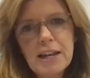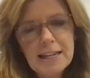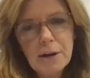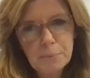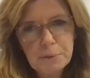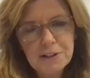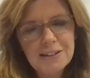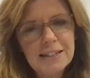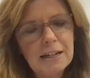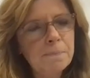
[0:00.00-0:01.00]
provide
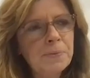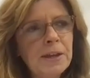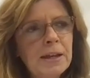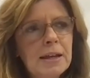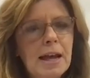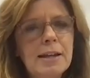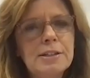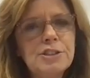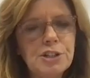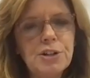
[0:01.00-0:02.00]
accountability and
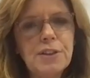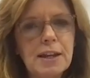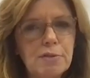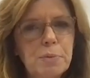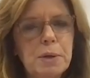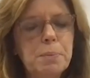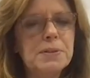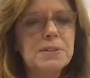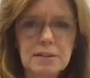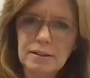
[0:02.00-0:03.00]
ensure that if
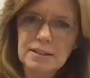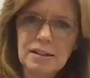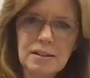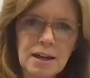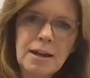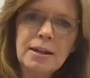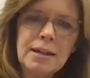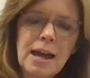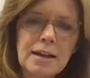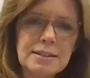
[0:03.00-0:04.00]
people dec-
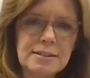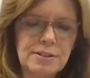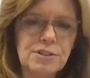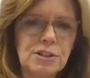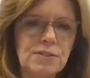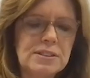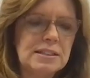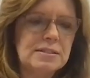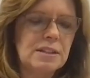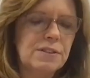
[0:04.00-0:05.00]
decline access to
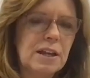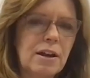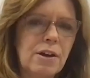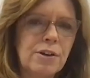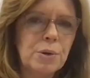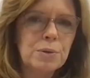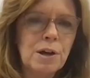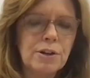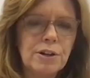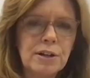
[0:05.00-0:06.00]
services, that they are no
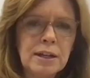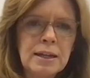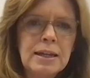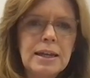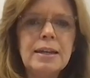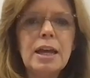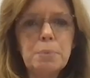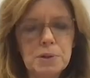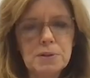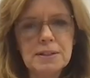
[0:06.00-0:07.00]
longer
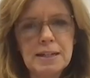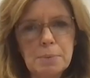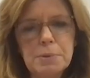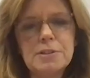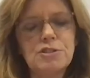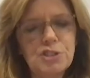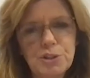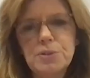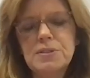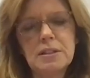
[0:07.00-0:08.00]
enabled and able to
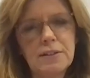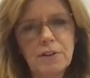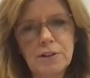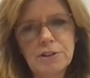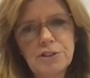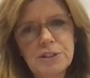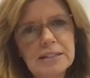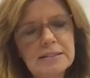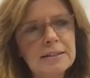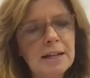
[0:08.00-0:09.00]
choose to live on our
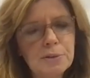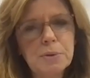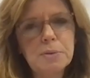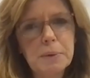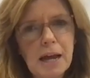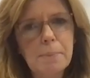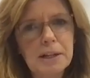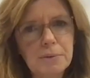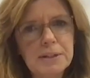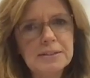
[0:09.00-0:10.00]
streets. And that's what's been
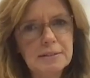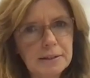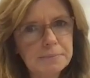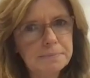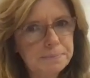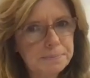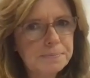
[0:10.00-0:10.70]
happening recently.